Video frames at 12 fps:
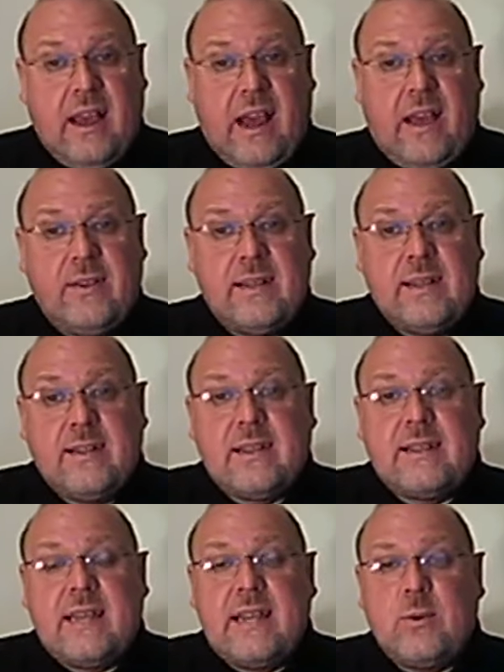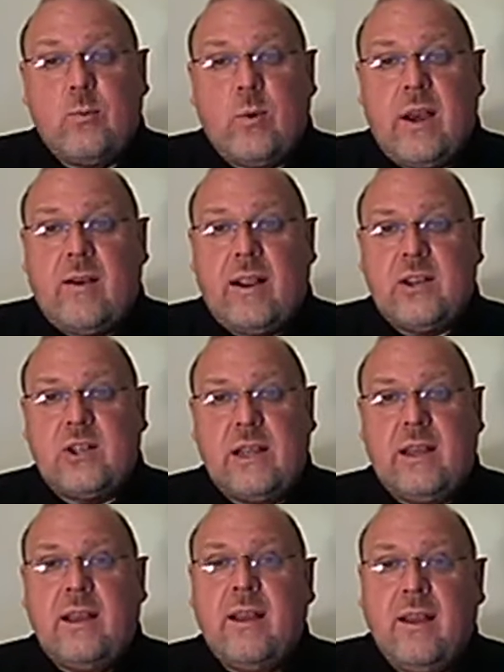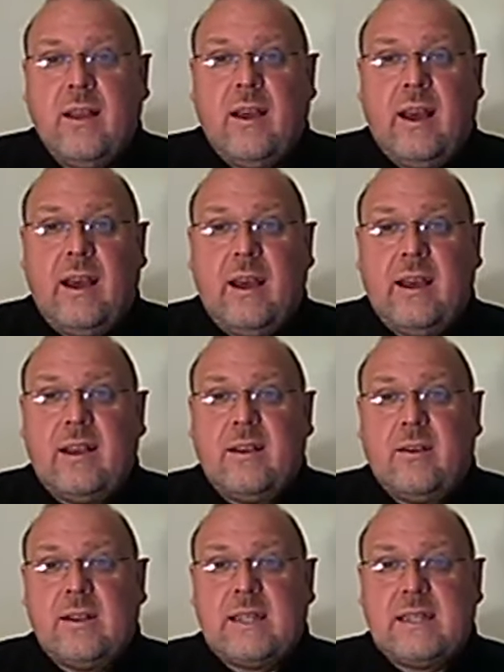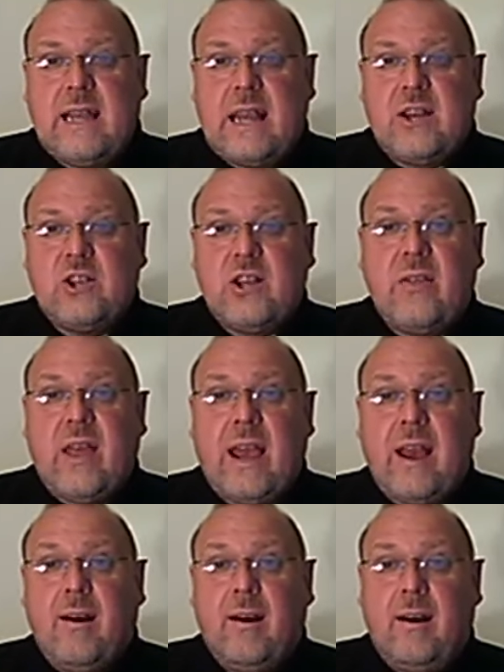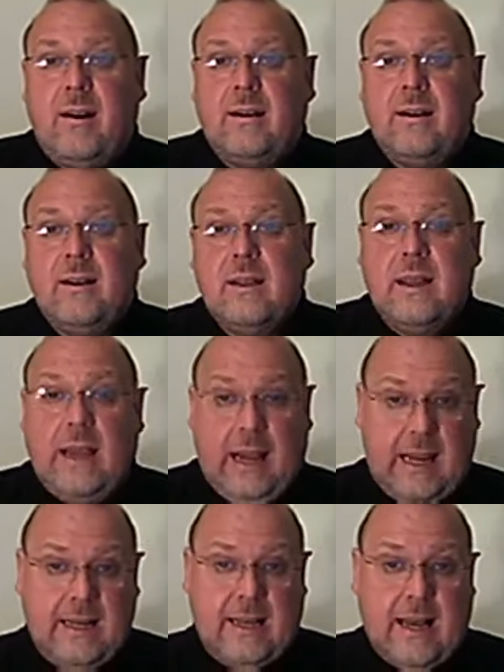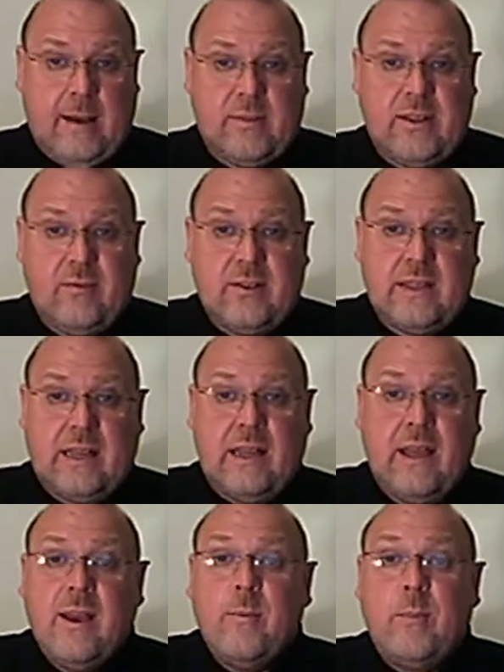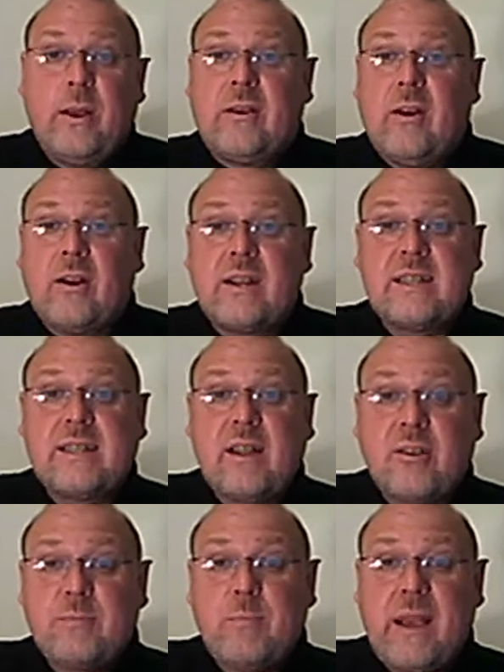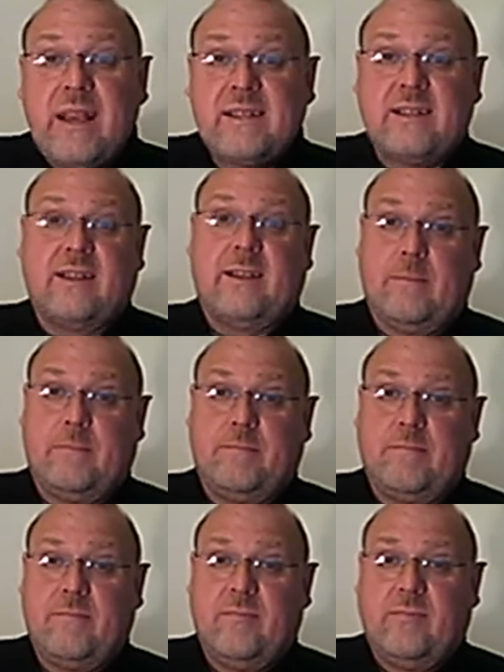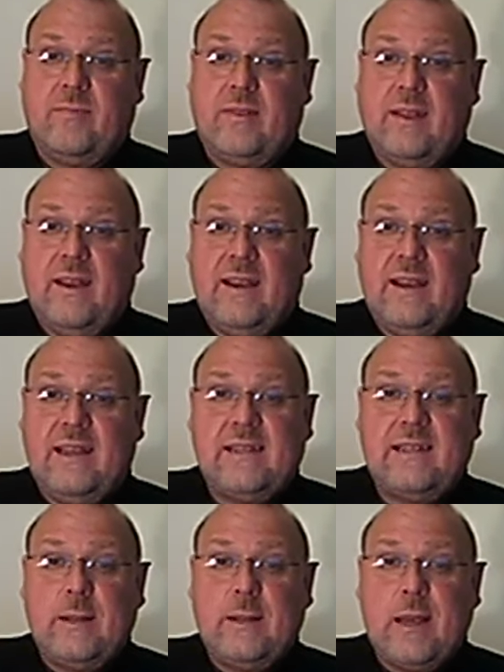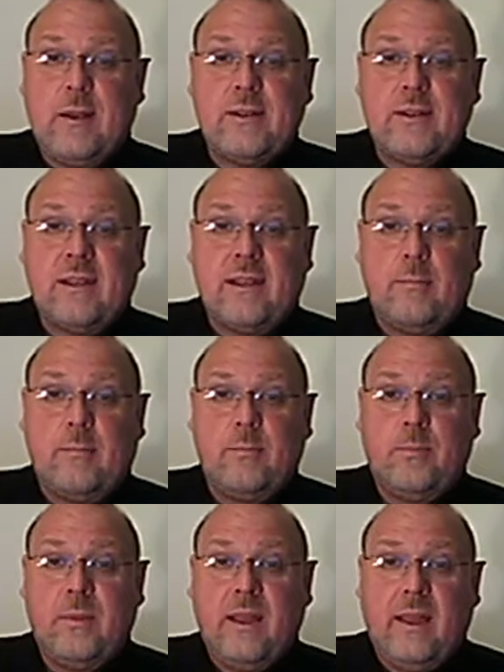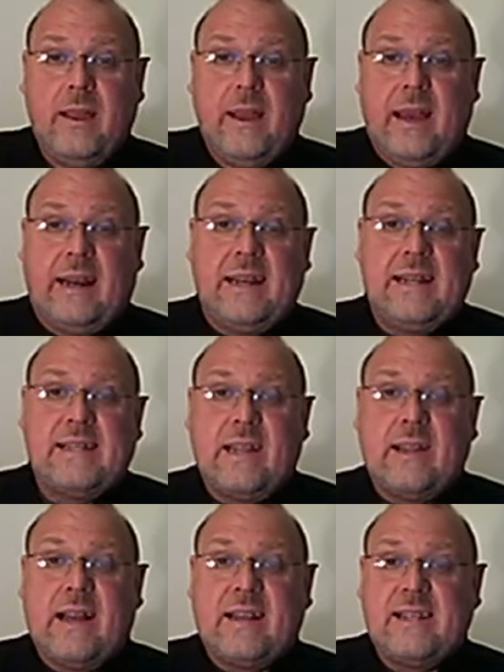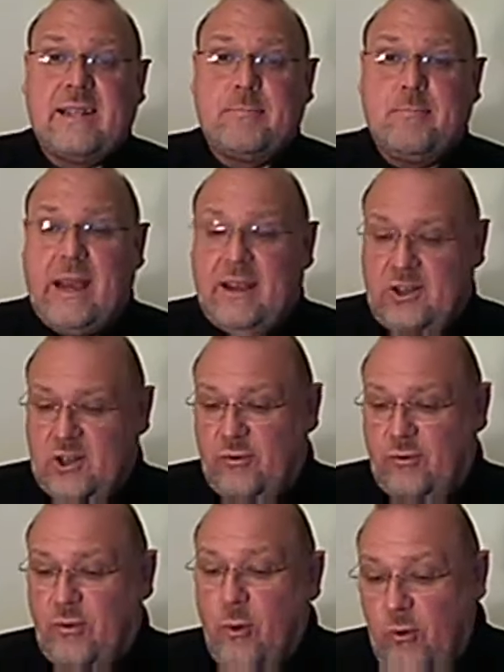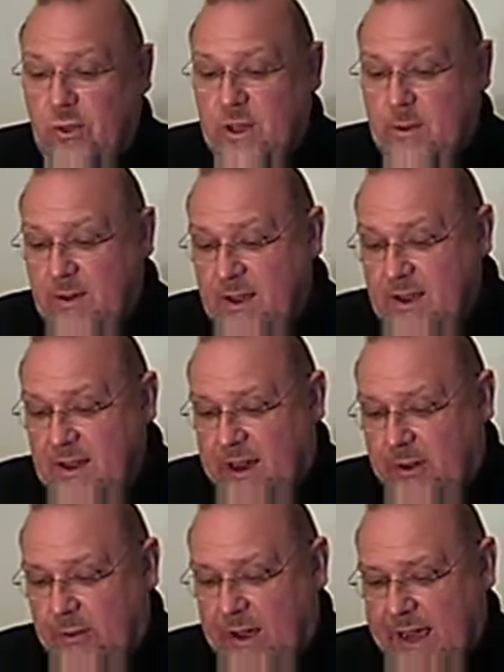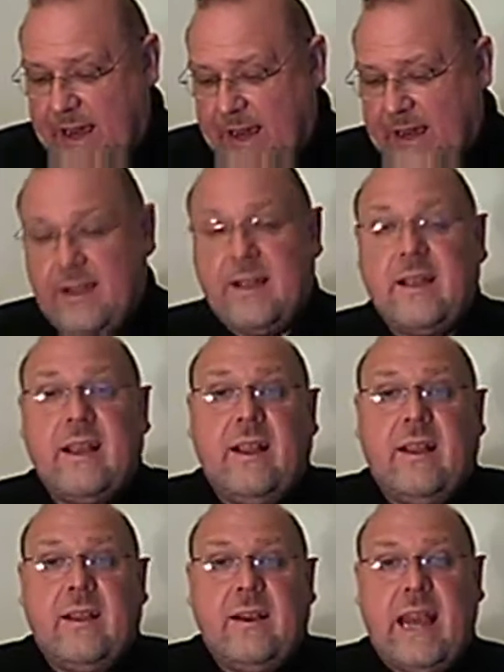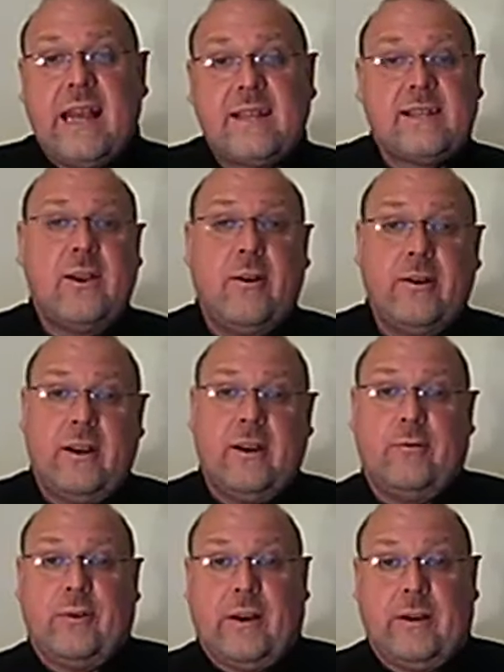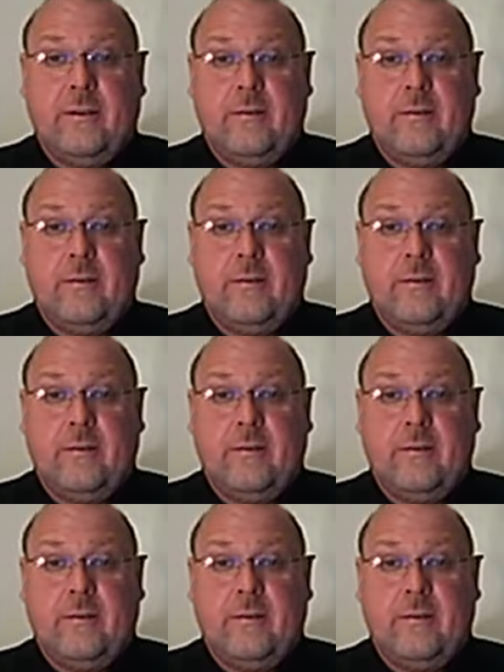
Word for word: and this is the season where actually uh, God's nation they are in captivity, but God still speaks to them. He's still using them, and He still has this picture for them of hey, it's not over.